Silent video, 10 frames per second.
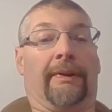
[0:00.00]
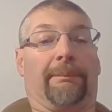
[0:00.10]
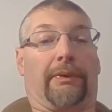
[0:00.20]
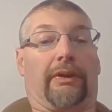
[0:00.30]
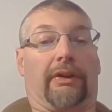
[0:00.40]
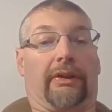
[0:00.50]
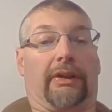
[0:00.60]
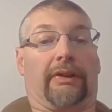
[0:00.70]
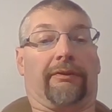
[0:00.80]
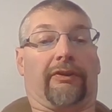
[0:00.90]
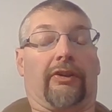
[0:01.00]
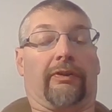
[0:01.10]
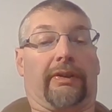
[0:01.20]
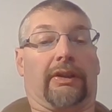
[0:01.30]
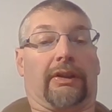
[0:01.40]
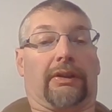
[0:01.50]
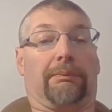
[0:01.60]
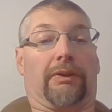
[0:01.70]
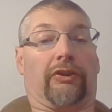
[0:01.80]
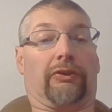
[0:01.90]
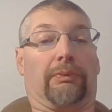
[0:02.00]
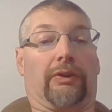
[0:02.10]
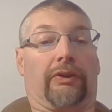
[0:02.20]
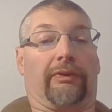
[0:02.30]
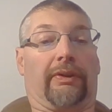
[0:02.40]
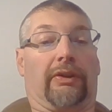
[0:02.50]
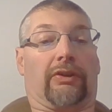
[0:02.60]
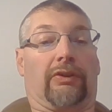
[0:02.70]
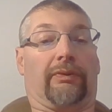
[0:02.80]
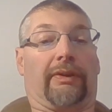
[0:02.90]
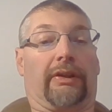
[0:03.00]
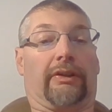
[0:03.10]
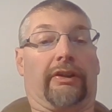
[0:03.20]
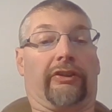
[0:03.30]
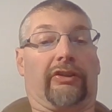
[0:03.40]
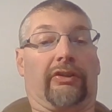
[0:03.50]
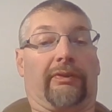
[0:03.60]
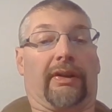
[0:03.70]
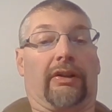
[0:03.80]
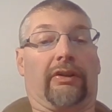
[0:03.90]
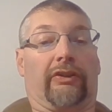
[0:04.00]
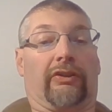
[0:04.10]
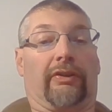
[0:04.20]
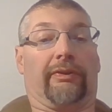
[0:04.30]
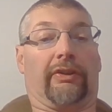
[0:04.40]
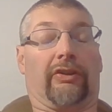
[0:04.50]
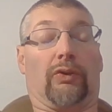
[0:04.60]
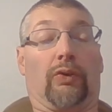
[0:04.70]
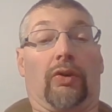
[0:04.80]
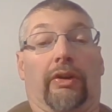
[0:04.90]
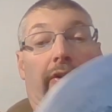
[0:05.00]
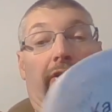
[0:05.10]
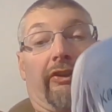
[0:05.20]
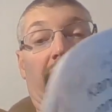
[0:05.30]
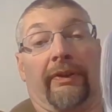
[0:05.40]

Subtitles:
period involving a commercial motor vehicle, violation of out-of-service orders,